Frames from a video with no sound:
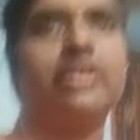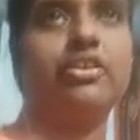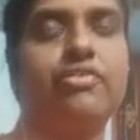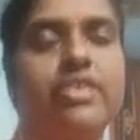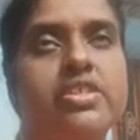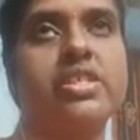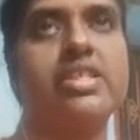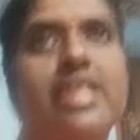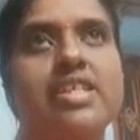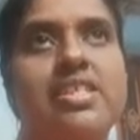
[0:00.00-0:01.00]
difference,
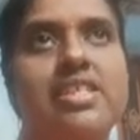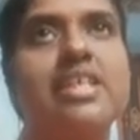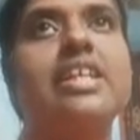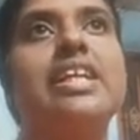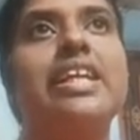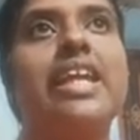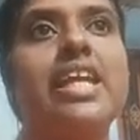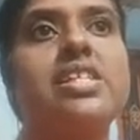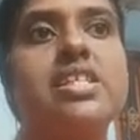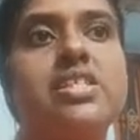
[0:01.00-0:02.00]
that is
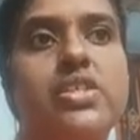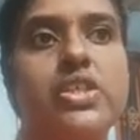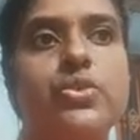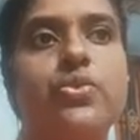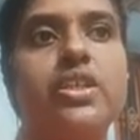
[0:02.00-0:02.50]
case sensitive.